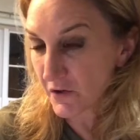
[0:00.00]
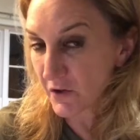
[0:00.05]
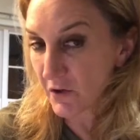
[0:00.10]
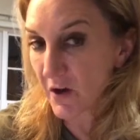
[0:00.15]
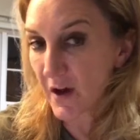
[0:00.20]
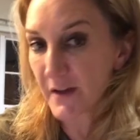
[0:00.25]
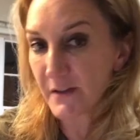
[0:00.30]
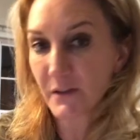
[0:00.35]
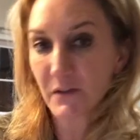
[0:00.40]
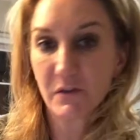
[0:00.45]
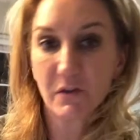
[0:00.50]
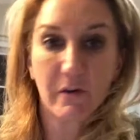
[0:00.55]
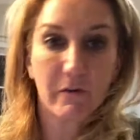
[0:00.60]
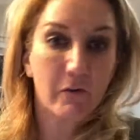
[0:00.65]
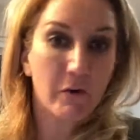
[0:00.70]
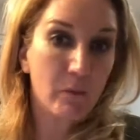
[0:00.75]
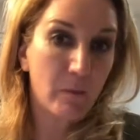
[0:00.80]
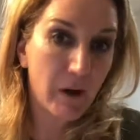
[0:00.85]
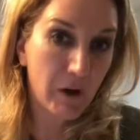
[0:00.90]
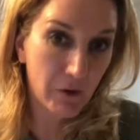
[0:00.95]
the class is
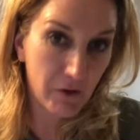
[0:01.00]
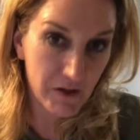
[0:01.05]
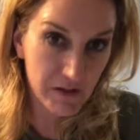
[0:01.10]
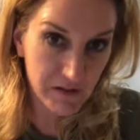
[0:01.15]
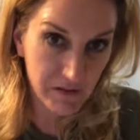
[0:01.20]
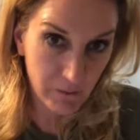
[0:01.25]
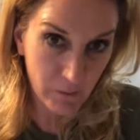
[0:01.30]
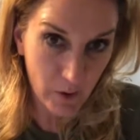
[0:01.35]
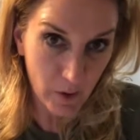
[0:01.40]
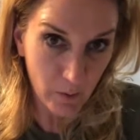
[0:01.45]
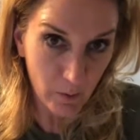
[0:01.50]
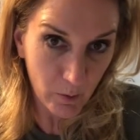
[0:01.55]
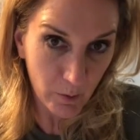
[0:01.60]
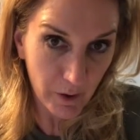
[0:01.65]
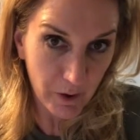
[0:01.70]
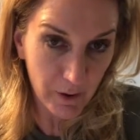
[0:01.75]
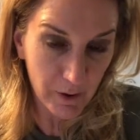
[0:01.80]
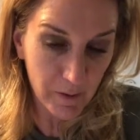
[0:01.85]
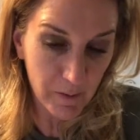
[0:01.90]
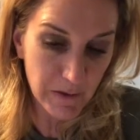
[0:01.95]
over and my grades have
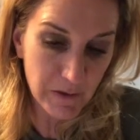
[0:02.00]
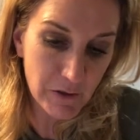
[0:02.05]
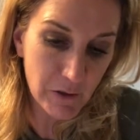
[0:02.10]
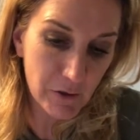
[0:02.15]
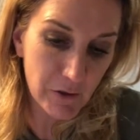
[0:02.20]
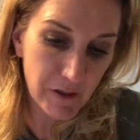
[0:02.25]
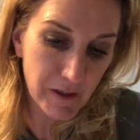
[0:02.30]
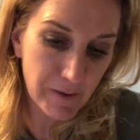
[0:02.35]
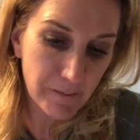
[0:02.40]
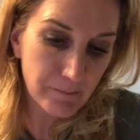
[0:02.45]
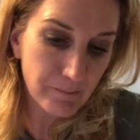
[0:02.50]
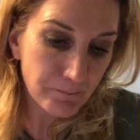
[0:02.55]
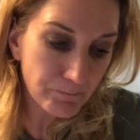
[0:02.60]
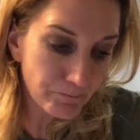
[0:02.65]
probably already been turned in.